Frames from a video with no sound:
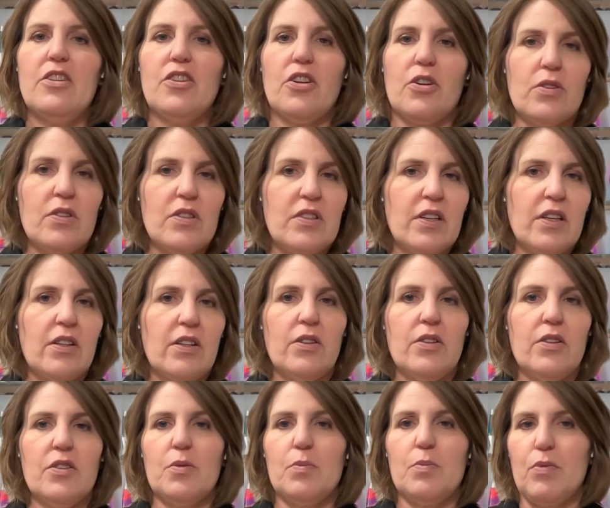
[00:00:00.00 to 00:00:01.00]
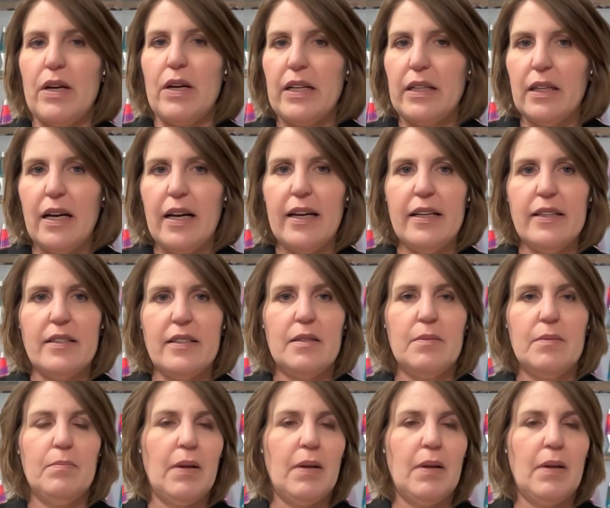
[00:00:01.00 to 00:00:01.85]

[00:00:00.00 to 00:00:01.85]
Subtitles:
turn signals, brake lights,